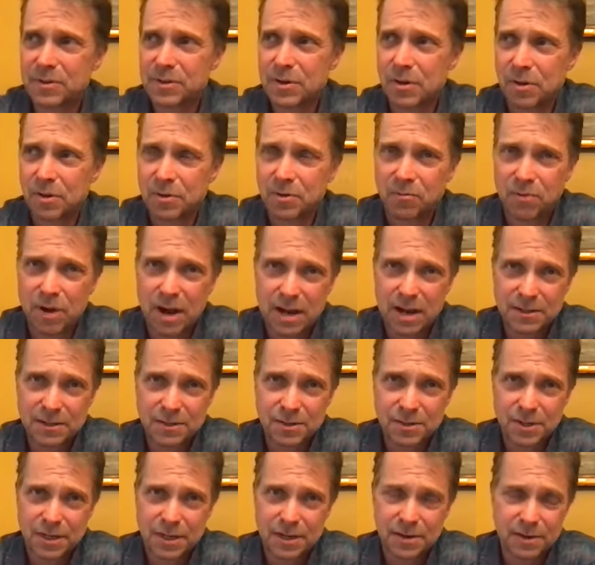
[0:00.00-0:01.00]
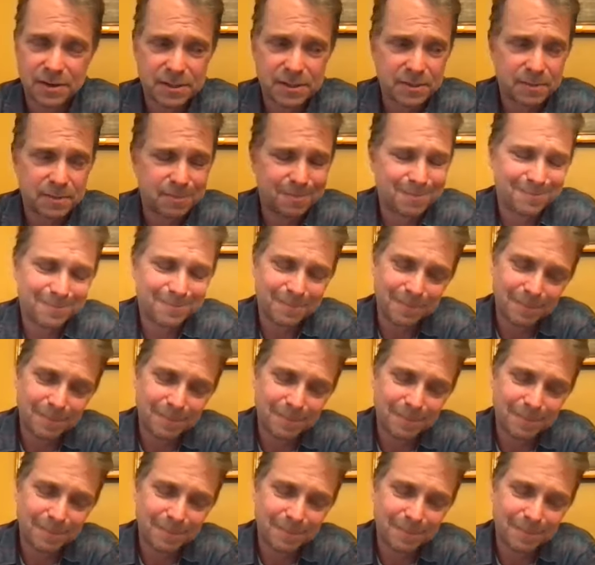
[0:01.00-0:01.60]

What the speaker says: is called The Roger Years.